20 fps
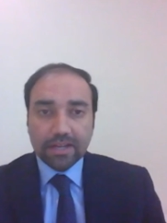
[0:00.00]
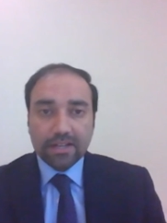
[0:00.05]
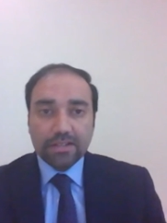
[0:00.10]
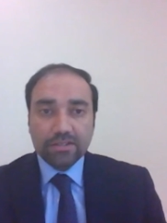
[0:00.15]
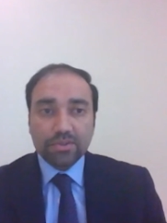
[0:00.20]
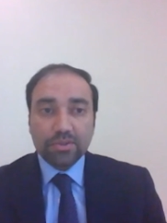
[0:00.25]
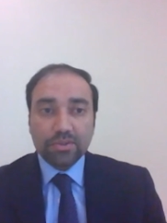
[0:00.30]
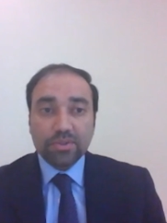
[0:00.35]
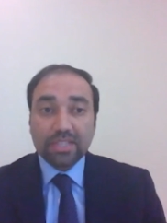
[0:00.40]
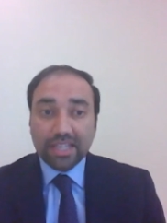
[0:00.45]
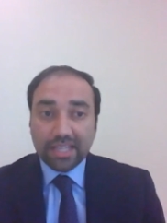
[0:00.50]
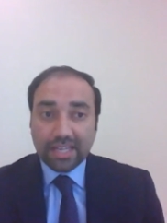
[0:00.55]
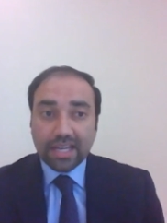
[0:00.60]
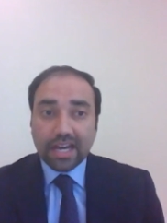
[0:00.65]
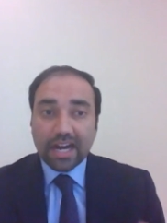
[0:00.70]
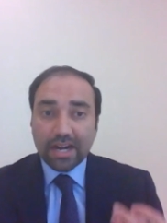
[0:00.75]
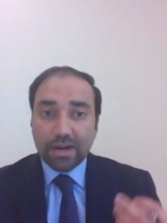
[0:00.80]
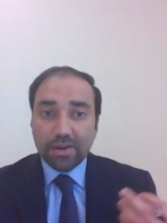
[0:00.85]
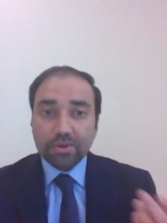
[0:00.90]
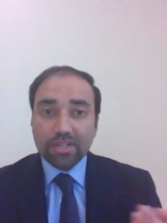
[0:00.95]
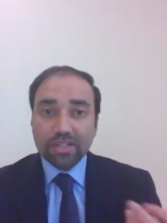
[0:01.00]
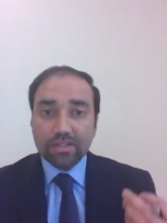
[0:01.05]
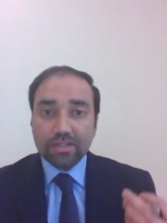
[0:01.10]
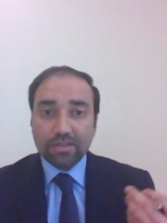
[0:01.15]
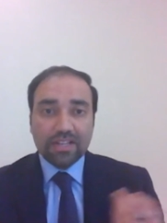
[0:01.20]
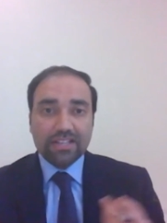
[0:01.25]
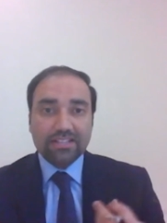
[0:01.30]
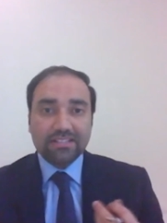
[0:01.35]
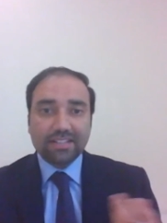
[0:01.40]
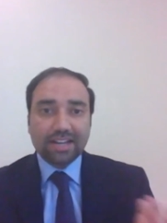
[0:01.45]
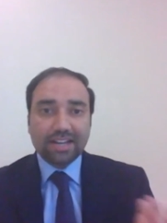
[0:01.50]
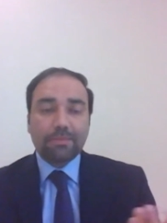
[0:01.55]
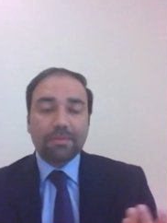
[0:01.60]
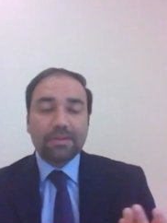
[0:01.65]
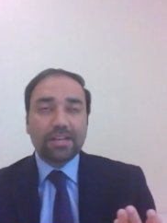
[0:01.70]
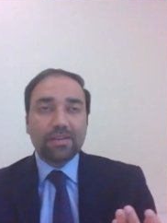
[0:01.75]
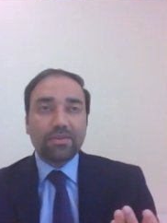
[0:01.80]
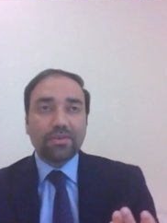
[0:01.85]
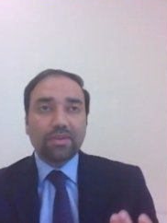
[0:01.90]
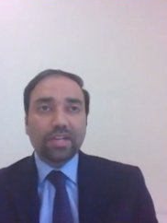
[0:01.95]
So they are looking, the venture capital
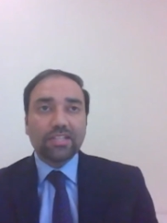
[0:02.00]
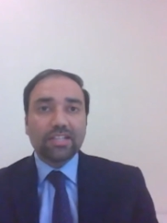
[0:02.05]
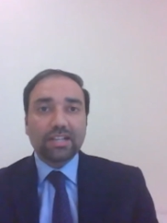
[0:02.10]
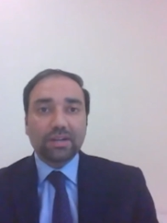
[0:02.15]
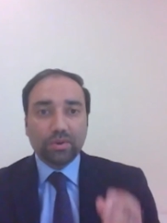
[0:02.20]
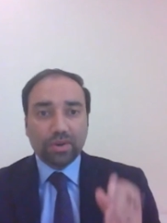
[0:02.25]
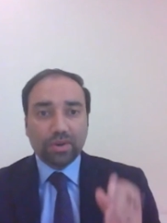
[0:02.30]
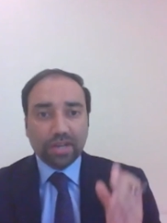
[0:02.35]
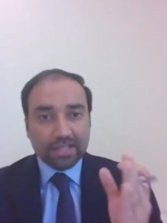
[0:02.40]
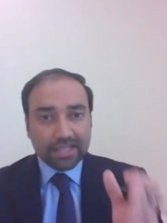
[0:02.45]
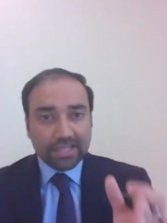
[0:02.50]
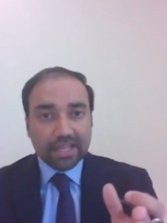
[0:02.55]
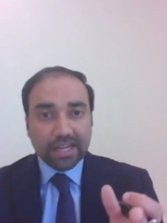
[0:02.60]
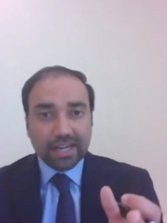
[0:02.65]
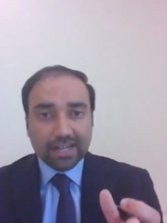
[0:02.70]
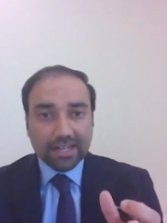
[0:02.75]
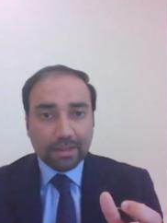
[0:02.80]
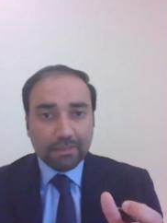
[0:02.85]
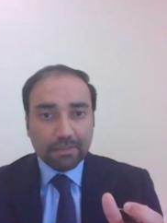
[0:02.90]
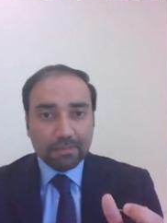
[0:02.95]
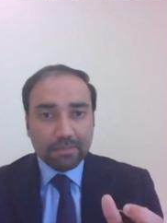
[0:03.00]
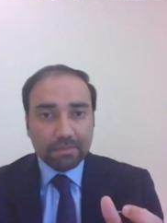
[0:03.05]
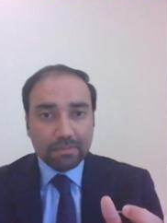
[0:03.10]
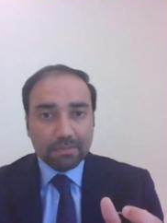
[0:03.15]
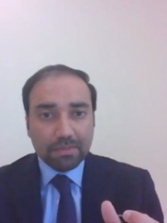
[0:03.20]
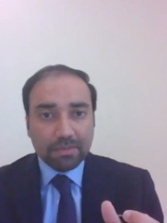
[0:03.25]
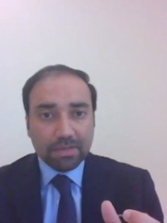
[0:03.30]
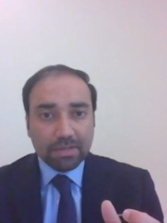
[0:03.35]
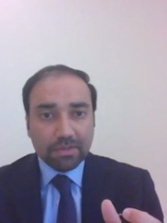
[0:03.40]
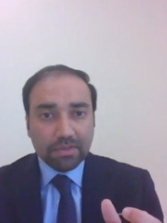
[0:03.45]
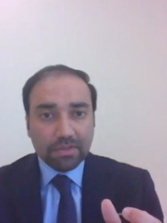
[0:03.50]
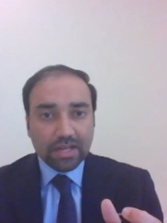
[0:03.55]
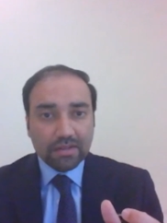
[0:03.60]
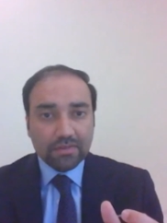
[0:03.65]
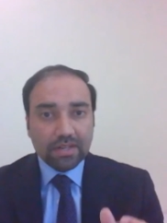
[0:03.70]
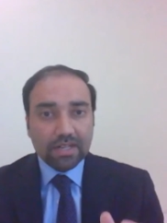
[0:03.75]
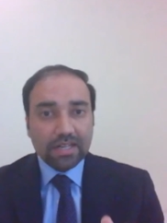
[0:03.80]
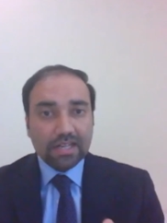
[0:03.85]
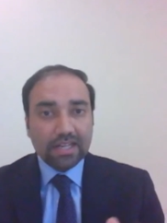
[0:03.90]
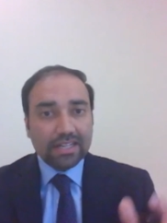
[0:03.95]
are looking that, okay, they are capable people to
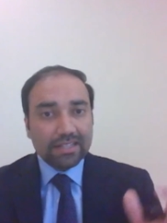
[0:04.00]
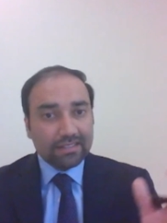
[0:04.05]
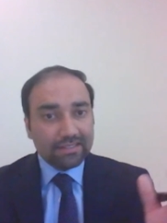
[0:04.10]
deliver.